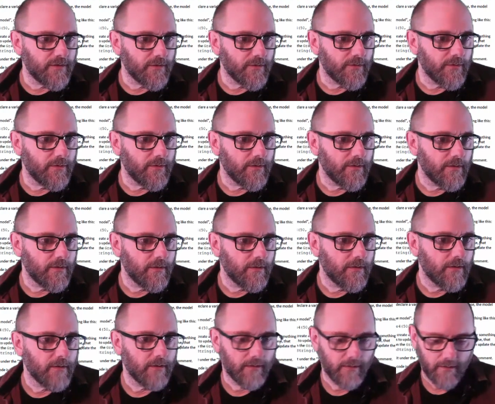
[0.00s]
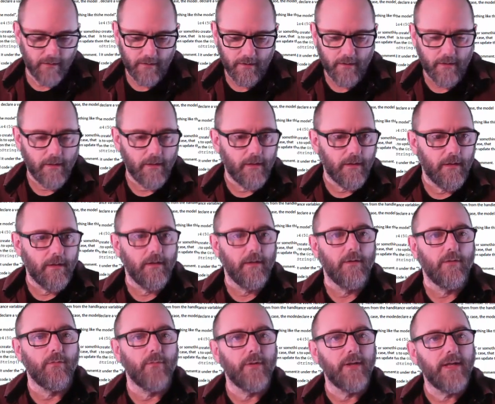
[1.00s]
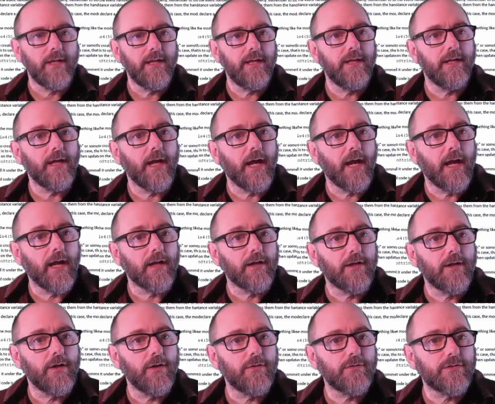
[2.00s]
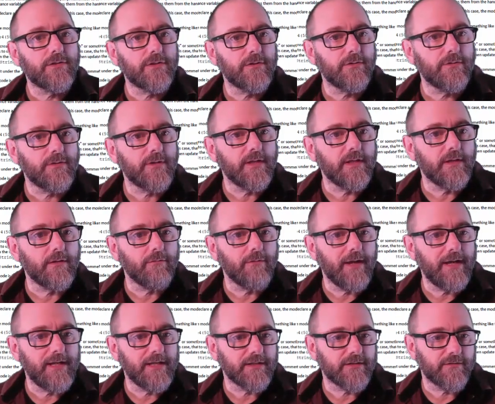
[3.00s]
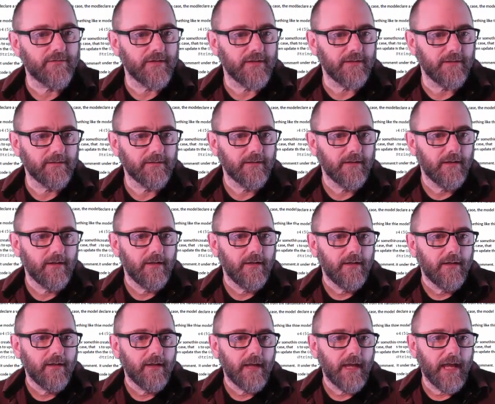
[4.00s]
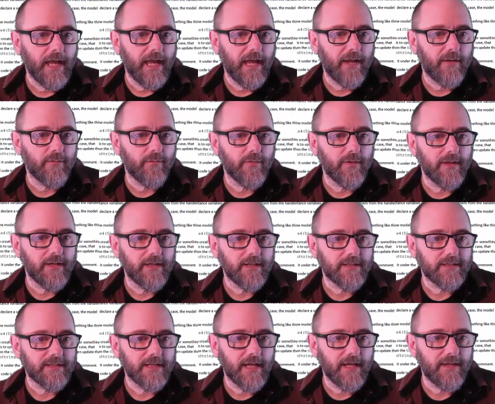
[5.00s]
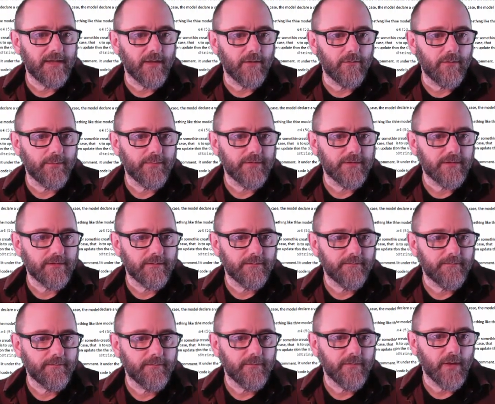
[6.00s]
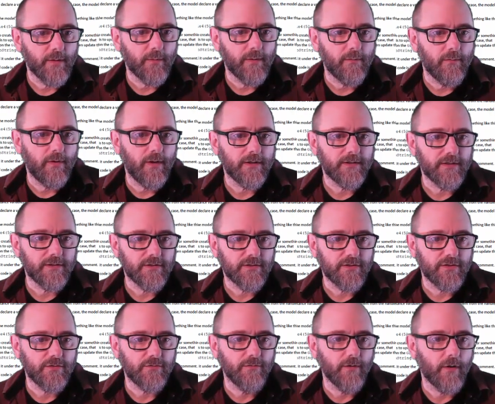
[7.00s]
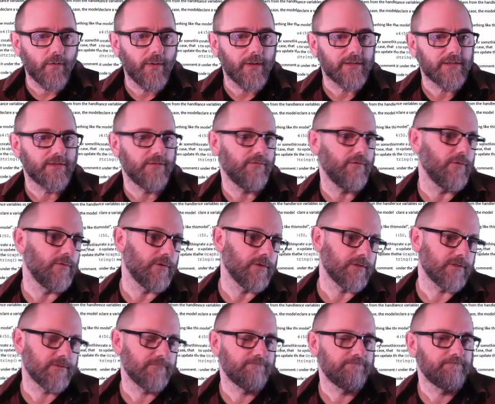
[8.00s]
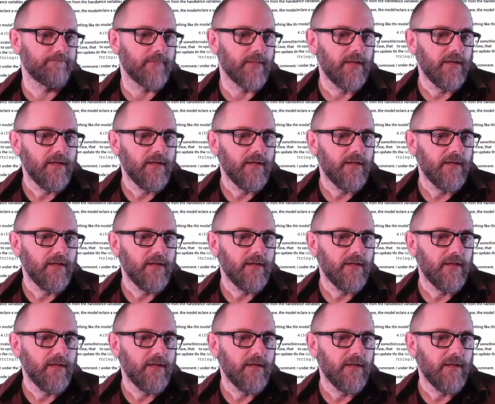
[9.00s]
view, we go to the radius field and we say that, that we want it to request the focus.